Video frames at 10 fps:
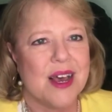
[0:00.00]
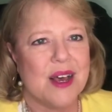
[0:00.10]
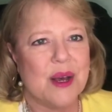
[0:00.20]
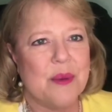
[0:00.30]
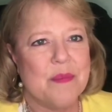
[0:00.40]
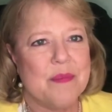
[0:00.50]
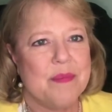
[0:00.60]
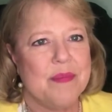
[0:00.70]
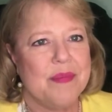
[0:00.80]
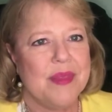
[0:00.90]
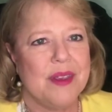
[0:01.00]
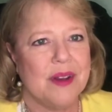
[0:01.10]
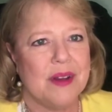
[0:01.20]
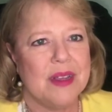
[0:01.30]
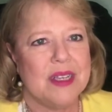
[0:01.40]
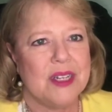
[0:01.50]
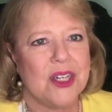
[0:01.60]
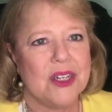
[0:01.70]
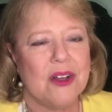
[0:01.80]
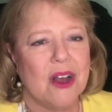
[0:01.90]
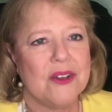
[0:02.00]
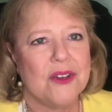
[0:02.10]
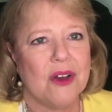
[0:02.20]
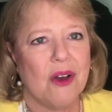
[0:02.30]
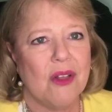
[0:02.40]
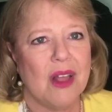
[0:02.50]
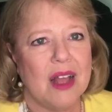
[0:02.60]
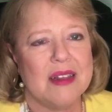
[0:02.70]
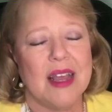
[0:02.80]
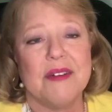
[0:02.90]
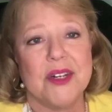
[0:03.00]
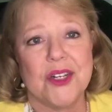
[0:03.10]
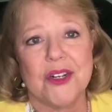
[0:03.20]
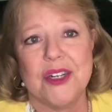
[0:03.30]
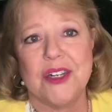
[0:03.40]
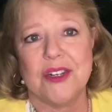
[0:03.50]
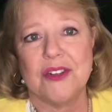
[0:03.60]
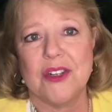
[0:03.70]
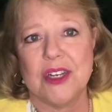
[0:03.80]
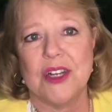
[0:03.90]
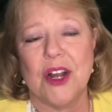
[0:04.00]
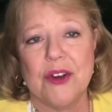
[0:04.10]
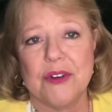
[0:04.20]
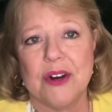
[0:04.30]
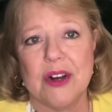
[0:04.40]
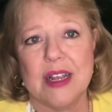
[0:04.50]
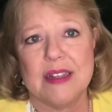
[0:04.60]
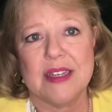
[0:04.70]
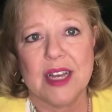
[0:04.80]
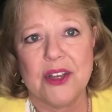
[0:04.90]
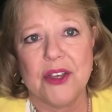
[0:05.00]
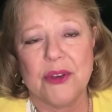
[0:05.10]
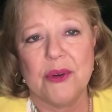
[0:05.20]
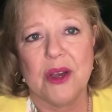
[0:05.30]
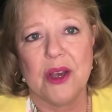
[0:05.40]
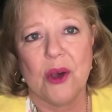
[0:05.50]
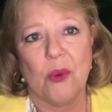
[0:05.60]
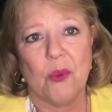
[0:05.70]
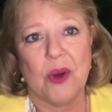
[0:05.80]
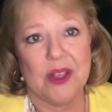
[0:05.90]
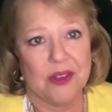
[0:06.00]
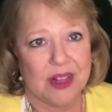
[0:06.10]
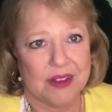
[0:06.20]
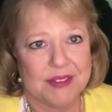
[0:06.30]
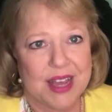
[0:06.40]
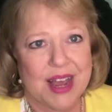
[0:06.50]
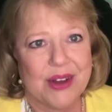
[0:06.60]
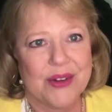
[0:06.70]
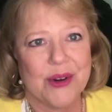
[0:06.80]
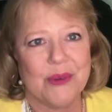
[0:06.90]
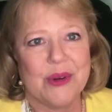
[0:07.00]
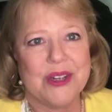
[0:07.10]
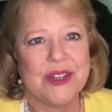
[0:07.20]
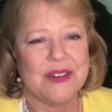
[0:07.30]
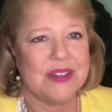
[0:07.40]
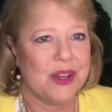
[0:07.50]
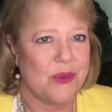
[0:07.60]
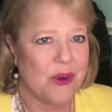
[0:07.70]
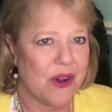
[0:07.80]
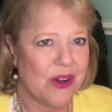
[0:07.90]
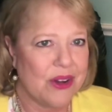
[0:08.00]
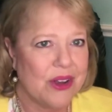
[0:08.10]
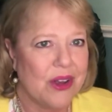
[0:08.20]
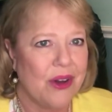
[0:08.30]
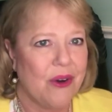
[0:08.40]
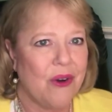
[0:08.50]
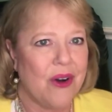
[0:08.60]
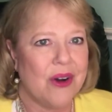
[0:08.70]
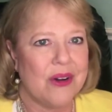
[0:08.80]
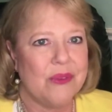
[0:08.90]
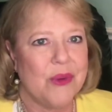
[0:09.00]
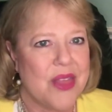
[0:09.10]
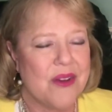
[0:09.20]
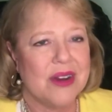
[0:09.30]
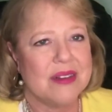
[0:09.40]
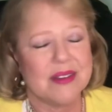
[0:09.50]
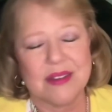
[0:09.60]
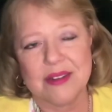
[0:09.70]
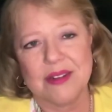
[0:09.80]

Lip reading: You know, it shouldn't cost you a whole lot to have an attorney just look it over and tell you what you left out or what you said wrong or whether it's,